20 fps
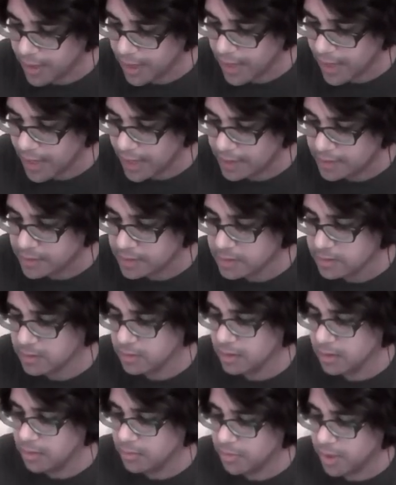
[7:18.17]
as
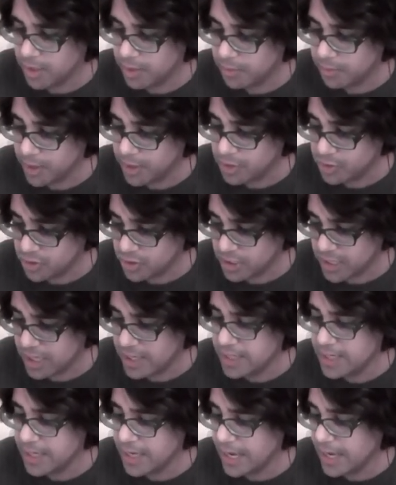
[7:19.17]
by, by just
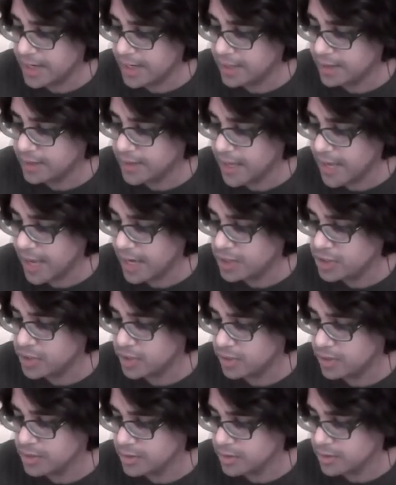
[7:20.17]
indicating the
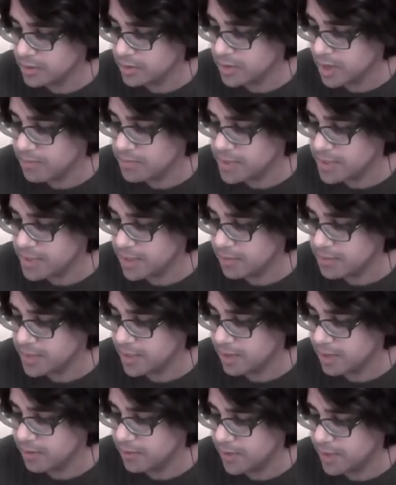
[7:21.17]
edges, some
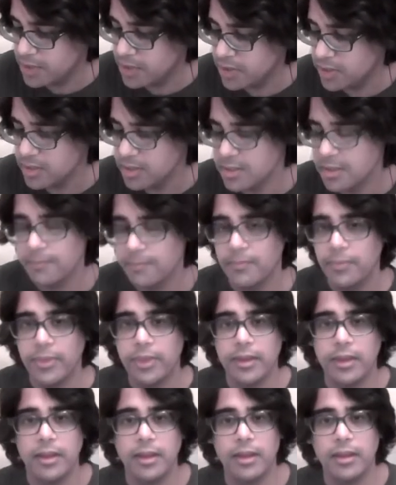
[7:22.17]
subset of edges,
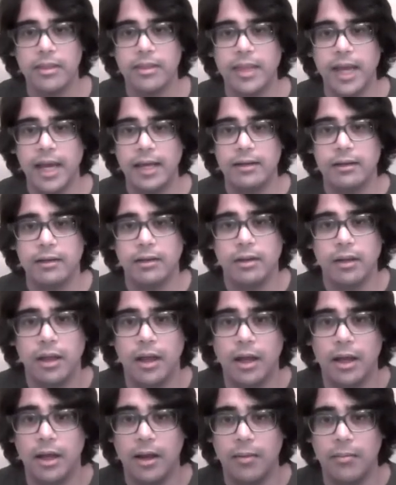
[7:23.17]
that
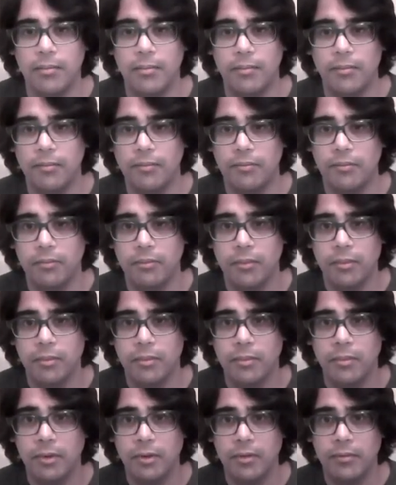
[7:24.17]
um,
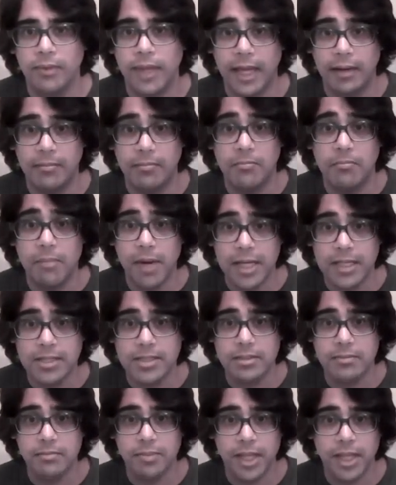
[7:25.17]
that
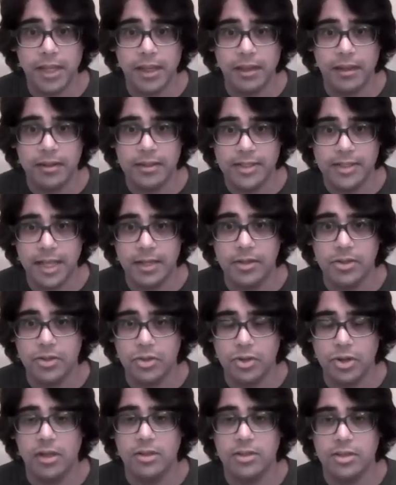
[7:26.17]
must be sent to
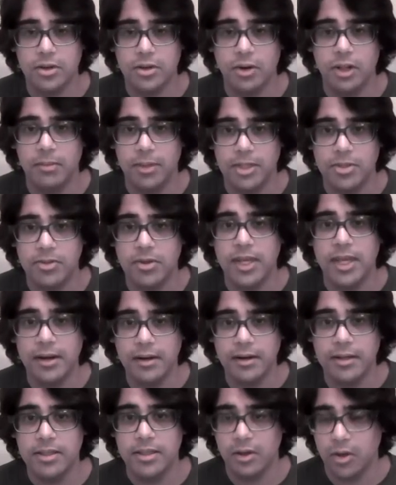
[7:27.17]
non-zero elements. So
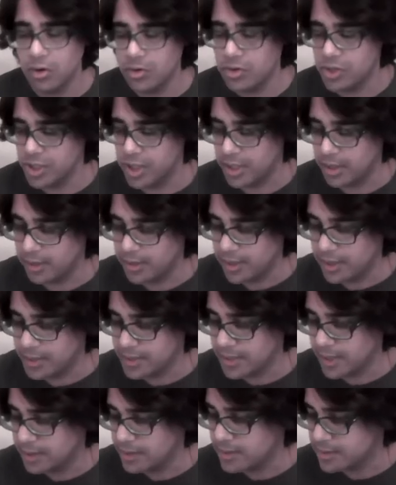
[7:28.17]
here is a cochain that
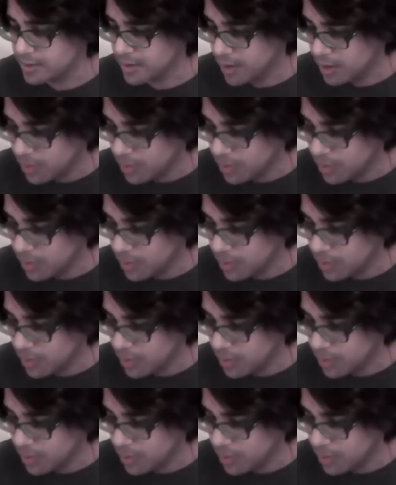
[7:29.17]
sends